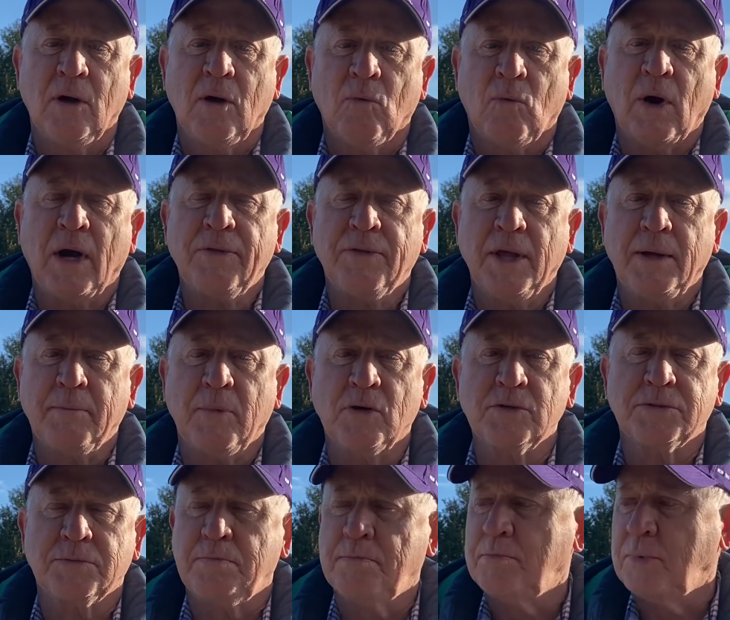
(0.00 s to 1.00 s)
Well, I think
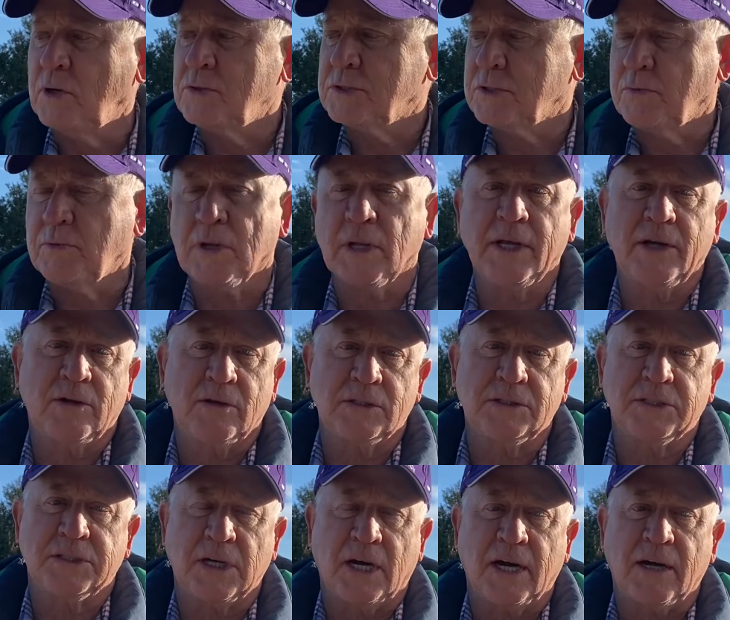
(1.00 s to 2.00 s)
most really good
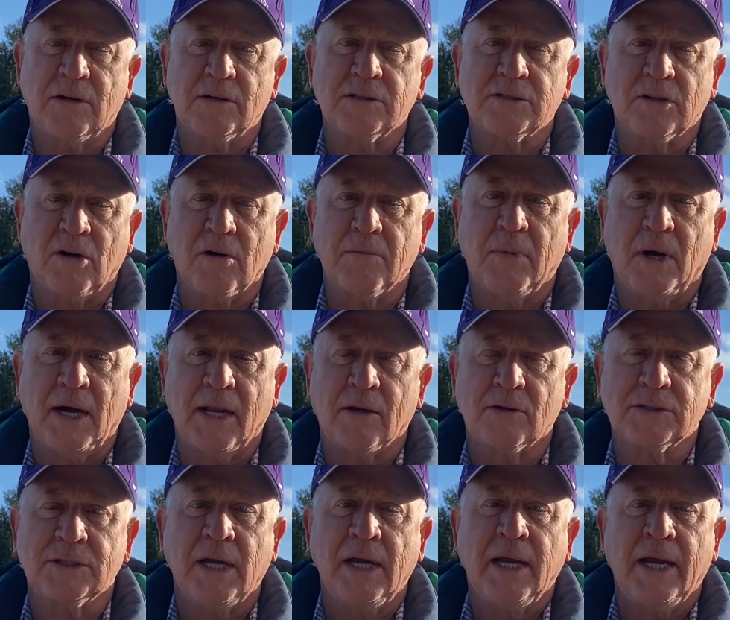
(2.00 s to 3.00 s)
sires are
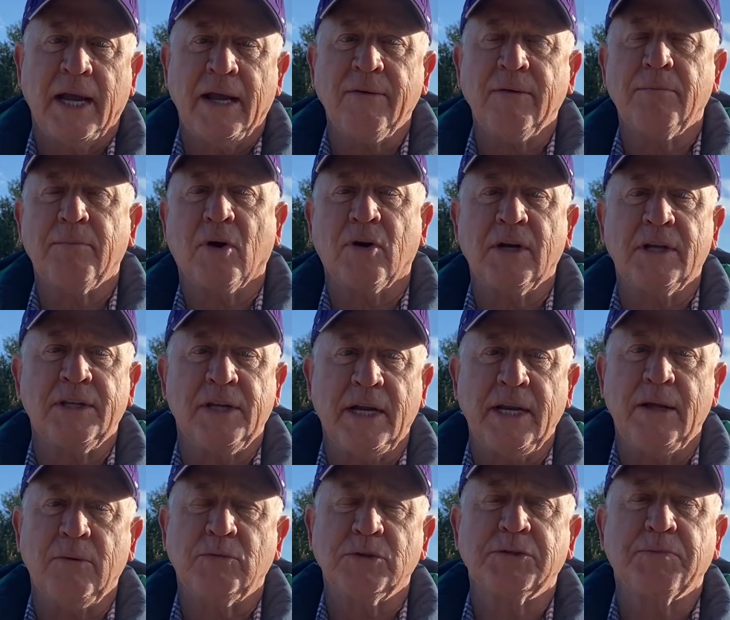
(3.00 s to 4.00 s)
milers. Even
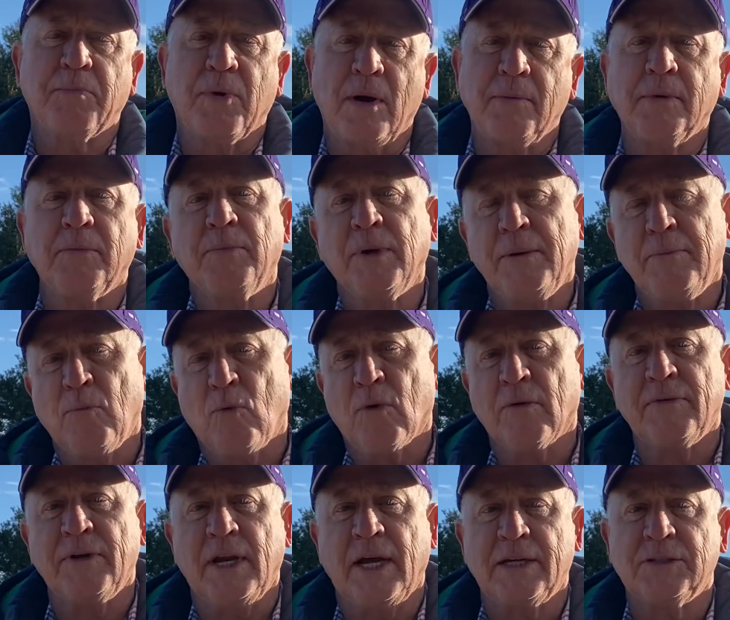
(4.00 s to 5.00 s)
Bernardini was probably more
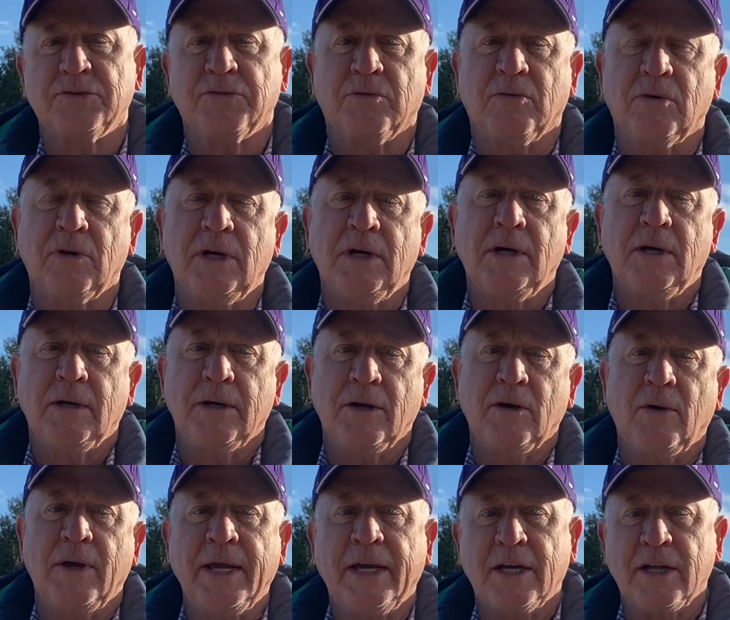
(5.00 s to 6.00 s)
of a natural. You
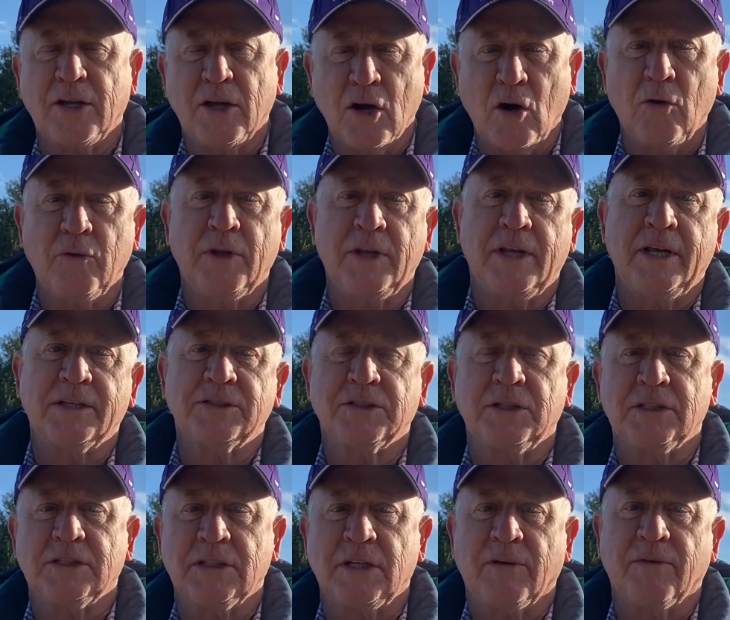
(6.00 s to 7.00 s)
know, he could go the
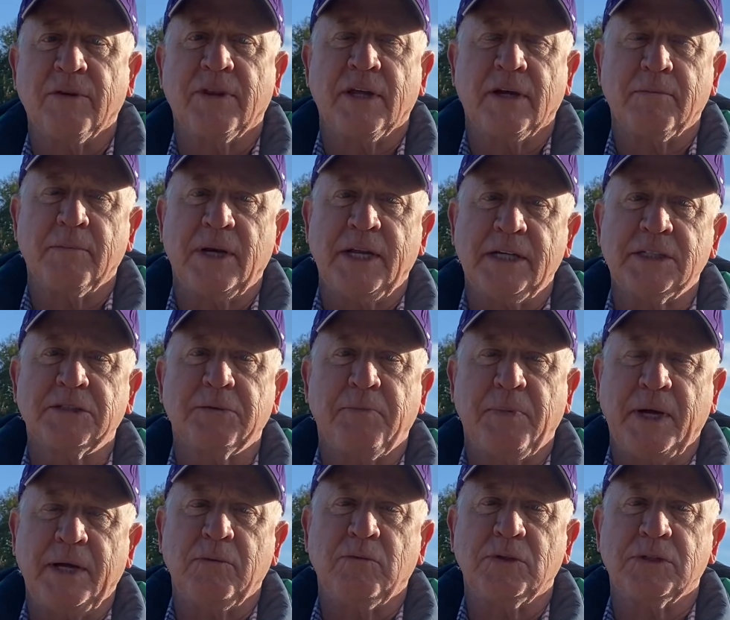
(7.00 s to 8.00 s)
distance and everything, but his
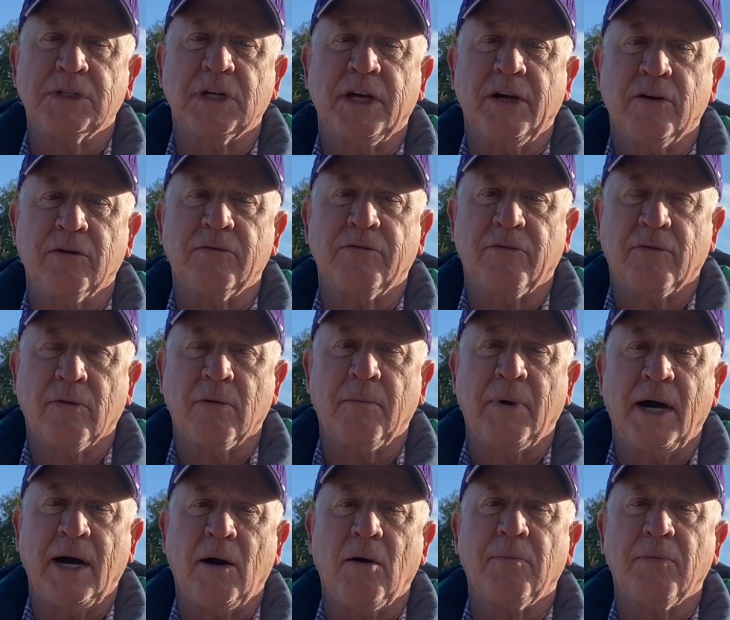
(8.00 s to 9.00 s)
speed was geared for a
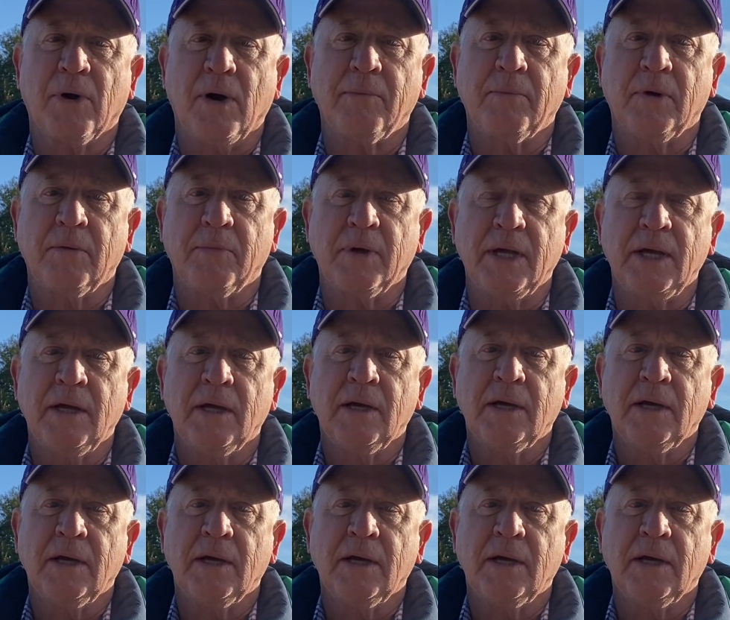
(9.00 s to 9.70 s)
mile, probably.